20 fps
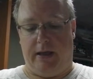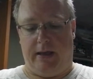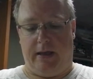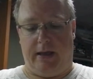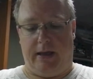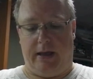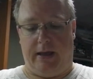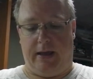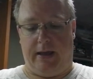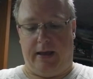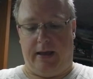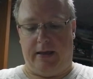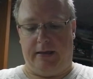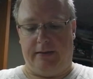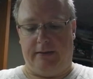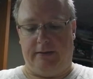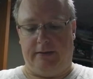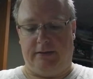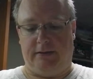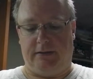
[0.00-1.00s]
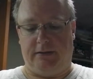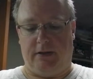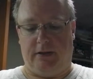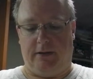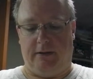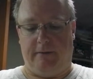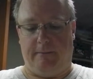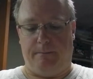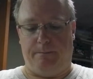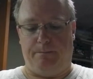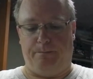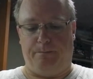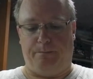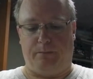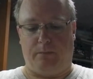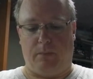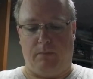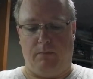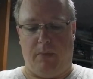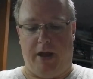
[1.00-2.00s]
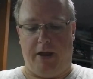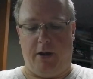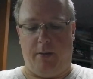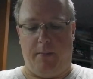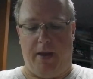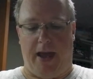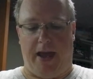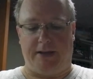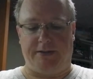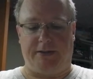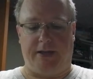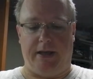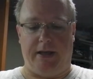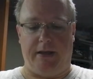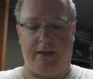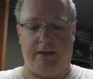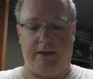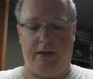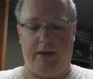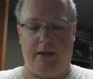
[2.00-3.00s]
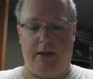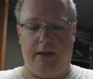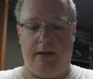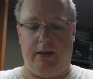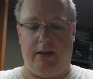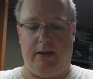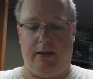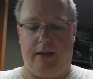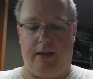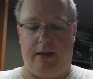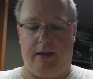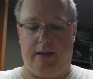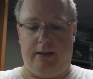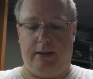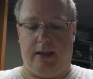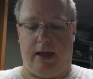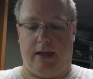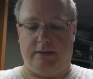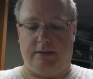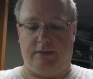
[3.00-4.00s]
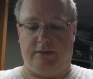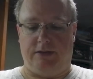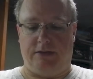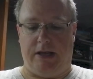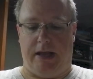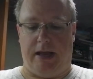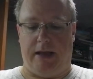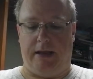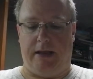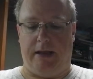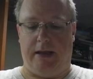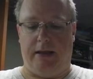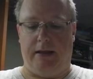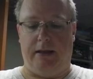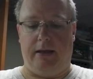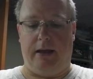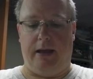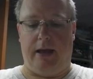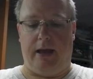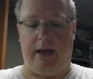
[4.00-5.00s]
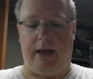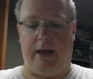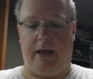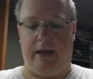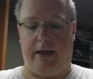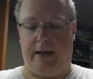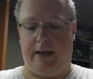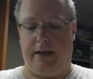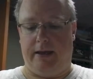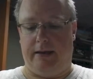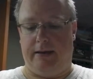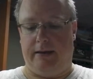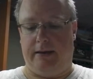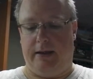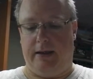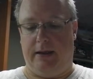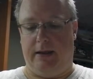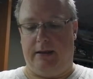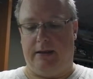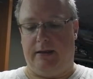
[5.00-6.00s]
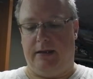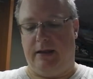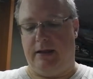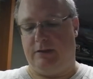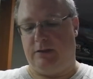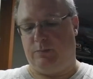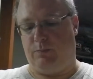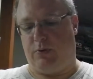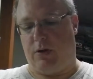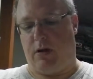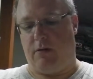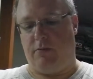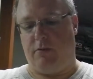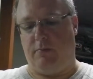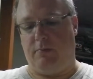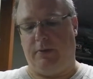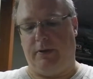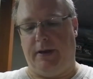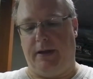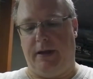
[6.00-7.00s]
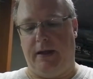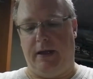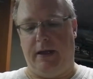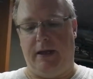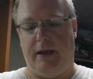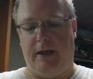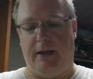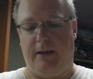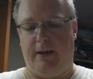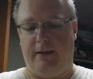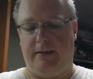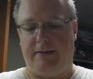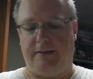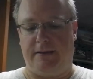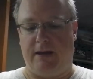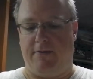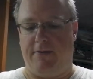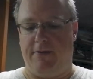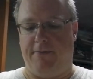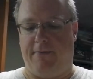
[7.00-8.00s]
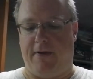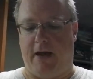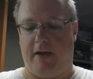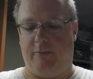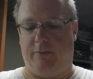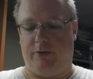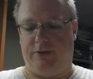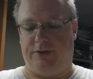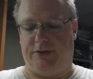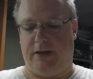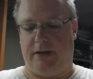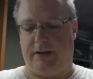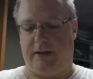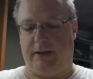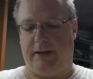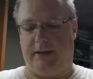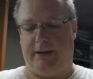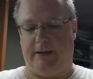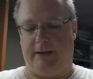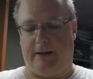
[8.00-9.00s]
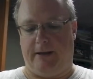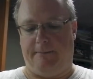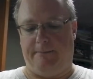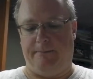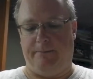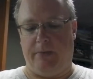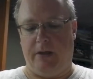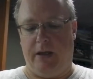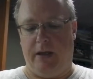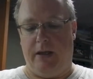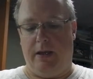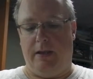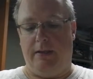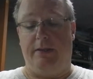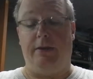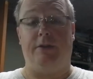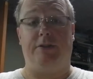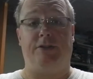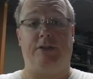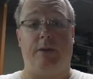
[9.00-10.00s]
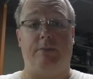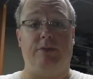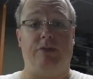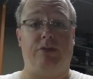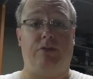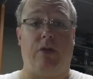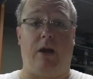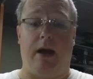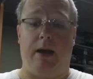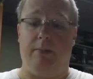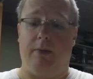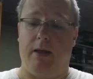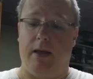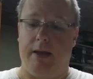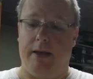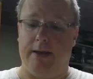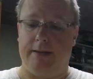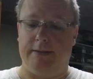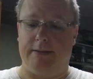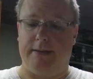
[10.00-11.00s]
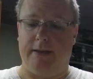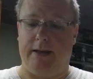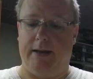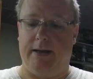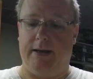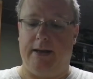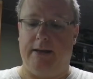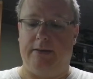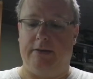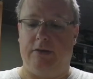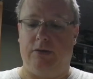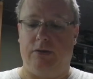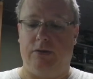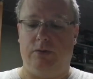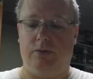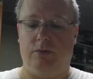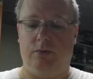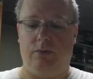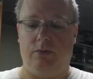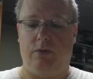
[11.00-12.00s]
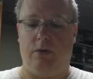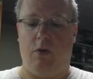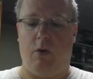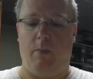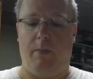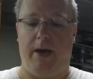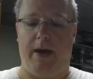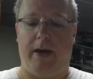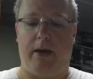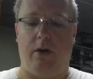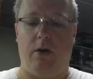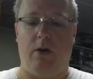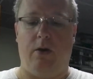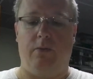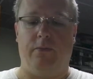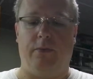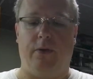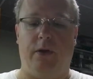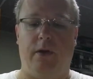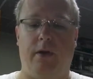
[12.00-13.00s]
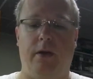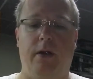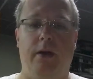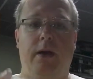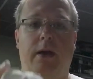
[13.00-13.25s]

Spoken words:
and some minor masking, and lots of sanding, and it's probably 75% cleaned up. There's some scribe lines that I need to go back over.